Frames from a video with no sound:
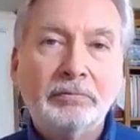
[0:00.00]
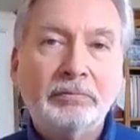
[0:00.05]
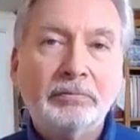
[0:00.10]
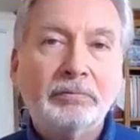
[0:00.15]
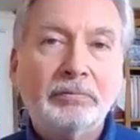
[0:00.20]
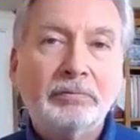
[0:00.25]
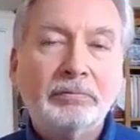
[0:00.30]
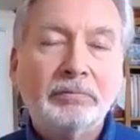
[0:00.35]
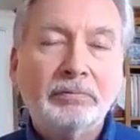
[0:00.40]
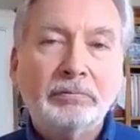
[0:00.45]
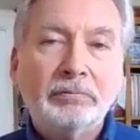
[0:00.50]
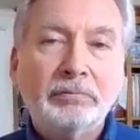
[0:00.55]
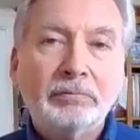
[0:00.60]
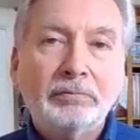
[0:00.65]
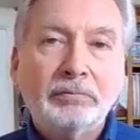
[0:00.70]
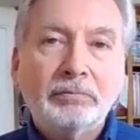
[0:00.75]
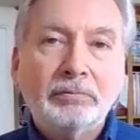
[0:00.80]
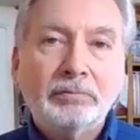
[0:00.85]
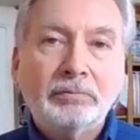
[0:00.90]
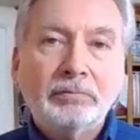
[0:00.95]

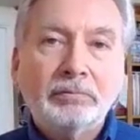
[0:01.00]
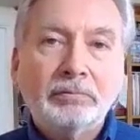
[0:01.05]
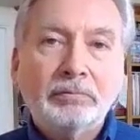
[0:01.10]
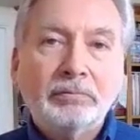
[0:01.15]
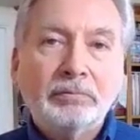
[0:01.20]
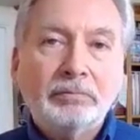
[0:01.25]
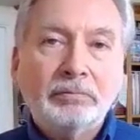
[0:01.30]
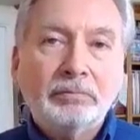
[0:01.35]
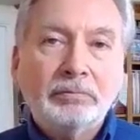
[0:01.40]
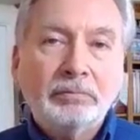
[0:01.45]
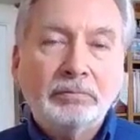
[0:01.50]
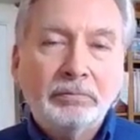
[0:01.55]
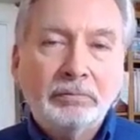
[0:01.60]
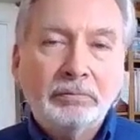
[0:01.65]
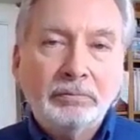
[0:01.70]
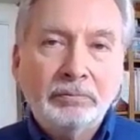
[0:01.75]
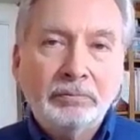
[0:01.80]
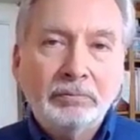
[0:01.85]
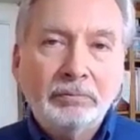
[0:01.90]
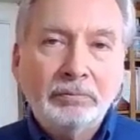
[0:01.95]

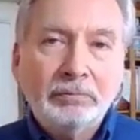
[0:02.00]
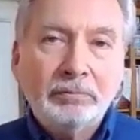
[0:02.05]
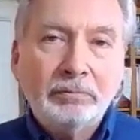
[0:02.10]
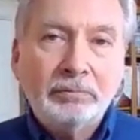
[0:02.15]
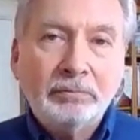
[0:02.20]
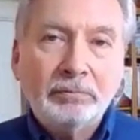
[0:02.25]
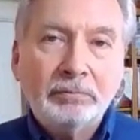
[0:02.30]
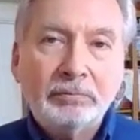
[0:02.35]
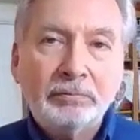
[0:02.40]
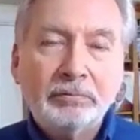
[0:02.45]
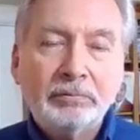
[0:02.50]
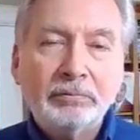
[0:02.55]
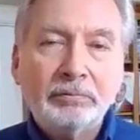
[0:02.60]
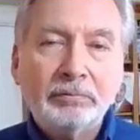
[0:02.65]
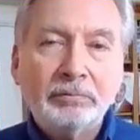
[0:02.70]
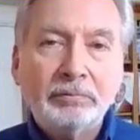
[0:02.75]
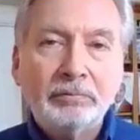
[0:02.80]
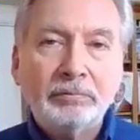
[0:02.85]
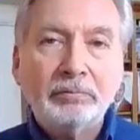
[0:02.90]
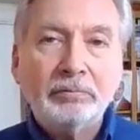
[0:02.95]

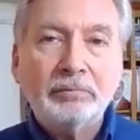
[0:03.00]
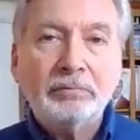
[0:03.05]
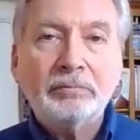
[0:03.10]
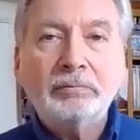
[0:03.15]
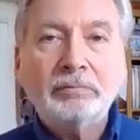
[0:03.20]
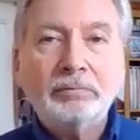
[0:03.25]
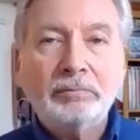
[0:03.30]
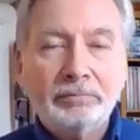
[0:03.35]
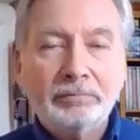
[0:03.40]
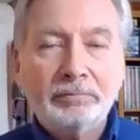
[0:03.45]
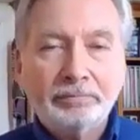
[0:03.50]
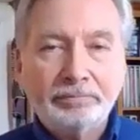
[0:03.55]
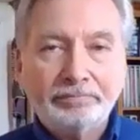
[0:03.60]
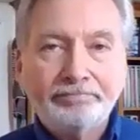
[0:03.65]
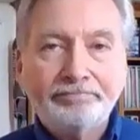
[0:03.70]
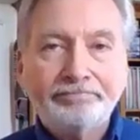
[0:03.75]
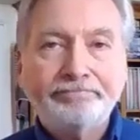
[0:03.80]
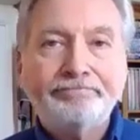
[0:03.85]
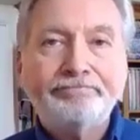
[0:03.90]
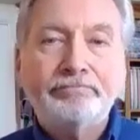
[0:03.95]

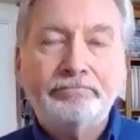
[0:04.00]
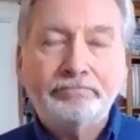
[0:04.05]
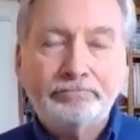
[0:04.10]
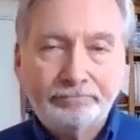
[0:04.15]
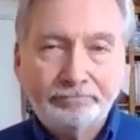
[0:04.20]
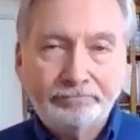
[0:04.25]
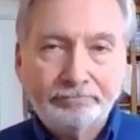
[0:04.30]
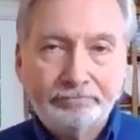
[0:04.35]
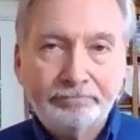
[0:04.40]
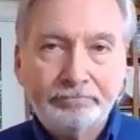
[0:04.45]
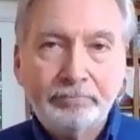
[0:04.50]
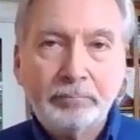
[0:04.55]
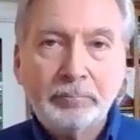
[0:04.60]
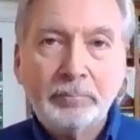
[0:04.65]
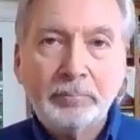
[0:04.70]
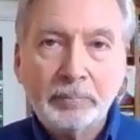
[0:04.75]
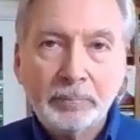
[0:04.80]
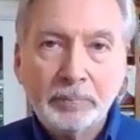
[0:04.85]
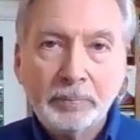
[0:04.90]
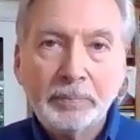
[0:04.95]

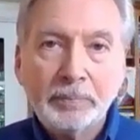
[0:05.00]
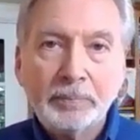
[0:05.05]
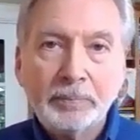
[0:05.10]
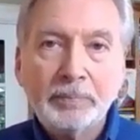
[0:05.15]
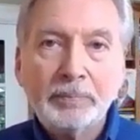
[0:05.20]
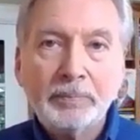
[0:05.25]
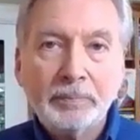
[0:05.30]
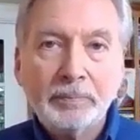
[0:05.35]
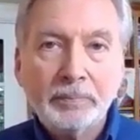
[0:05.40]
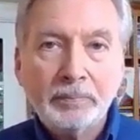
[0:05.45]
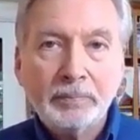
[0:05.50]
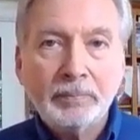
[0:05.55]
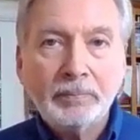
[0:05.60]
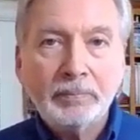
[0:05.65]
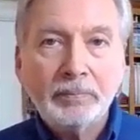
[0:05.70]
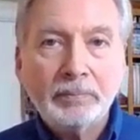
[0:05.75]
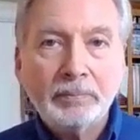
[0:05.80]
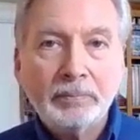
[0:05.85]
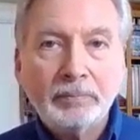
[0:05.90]
(silent)